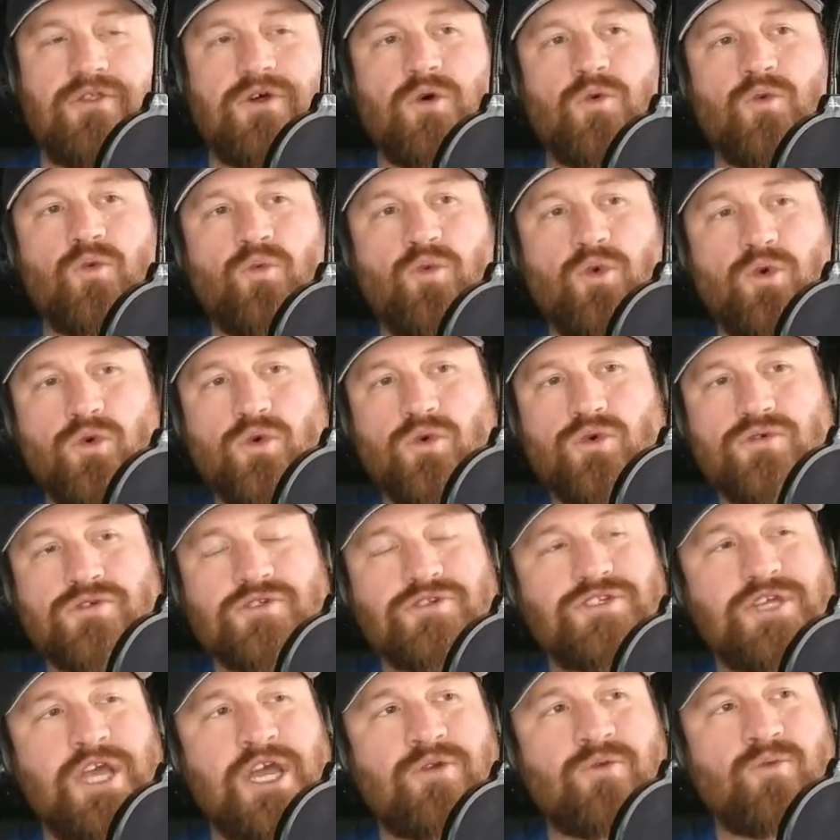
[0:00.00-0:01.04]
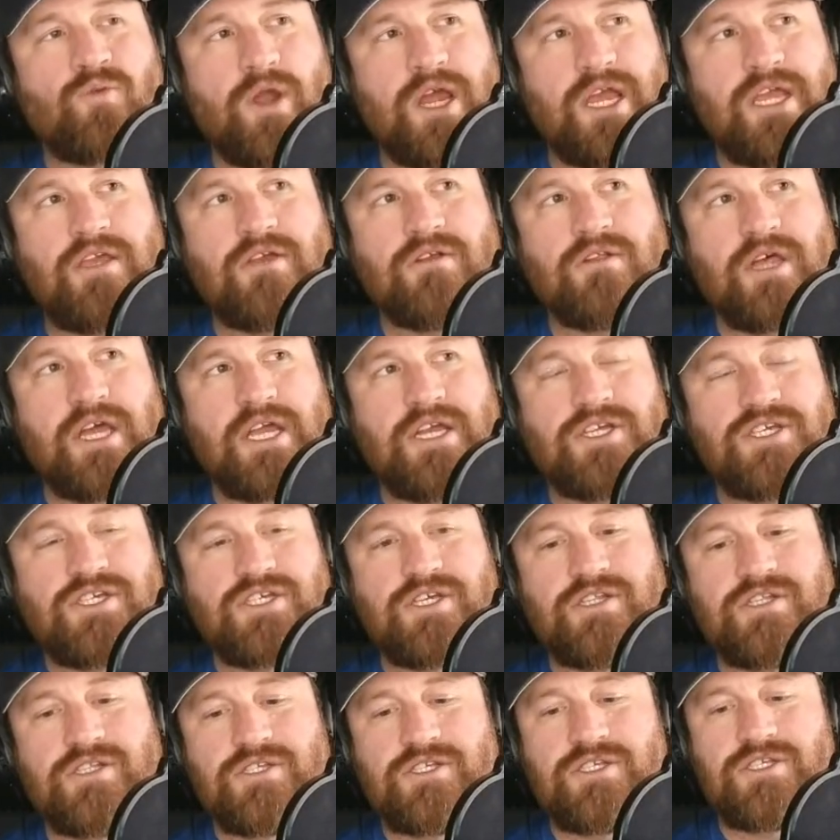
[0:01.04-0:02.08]
the rules and
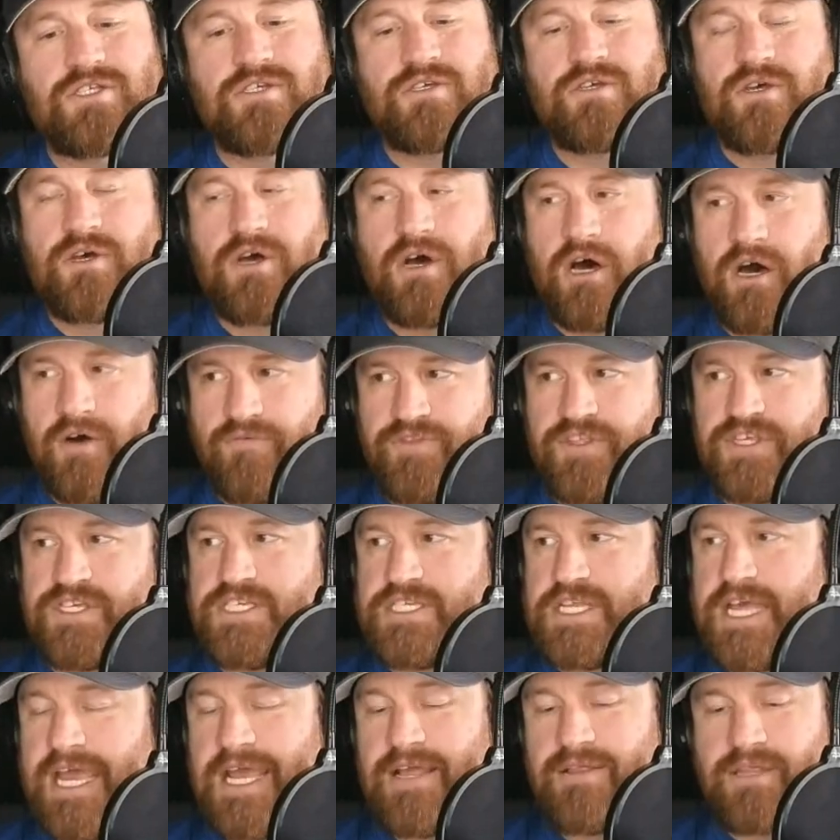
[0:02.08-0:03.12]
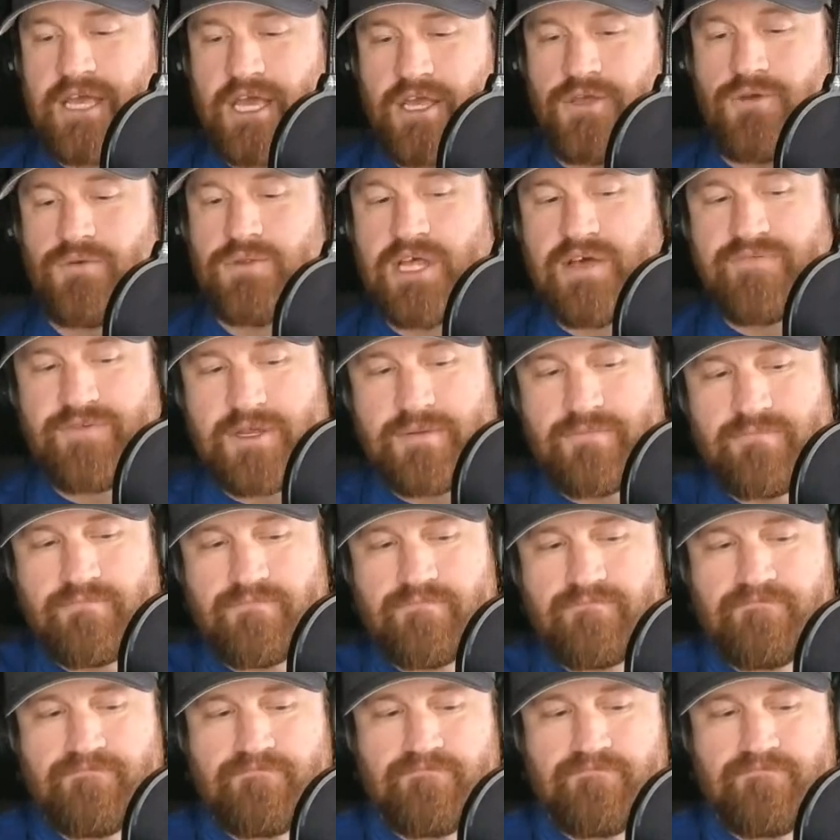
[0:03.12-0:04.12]
regulations of the state that you live in?